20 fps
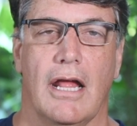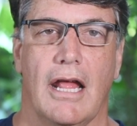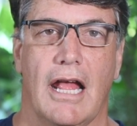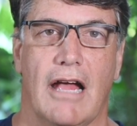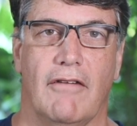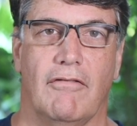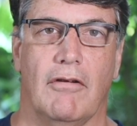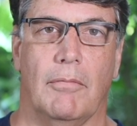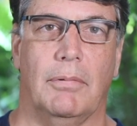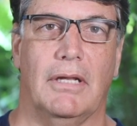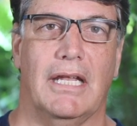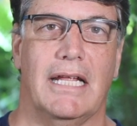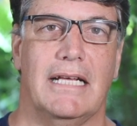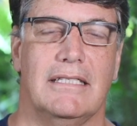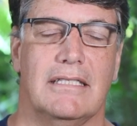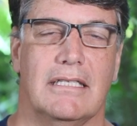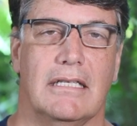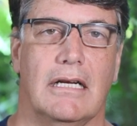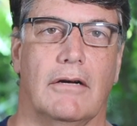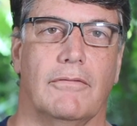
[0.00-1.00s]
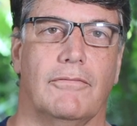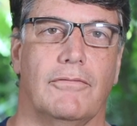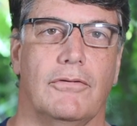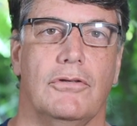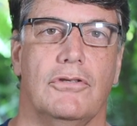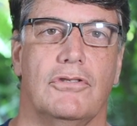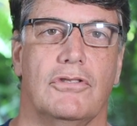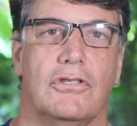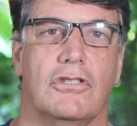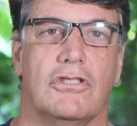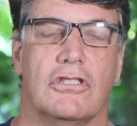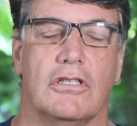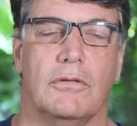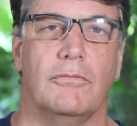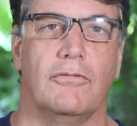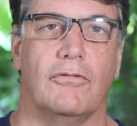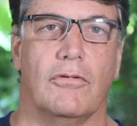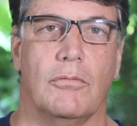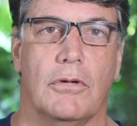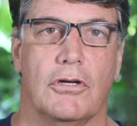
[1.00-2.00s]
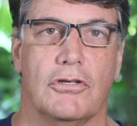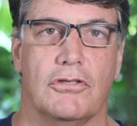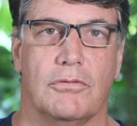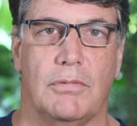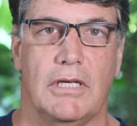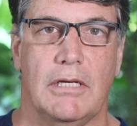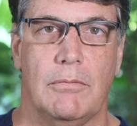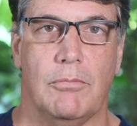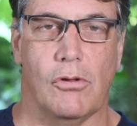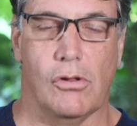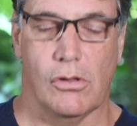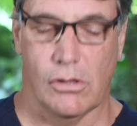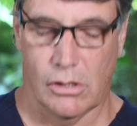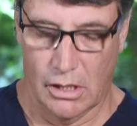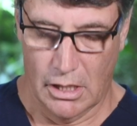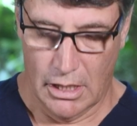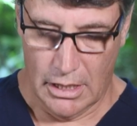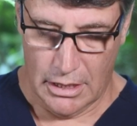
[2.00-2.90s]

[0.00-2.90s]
have a place in our food system for most people.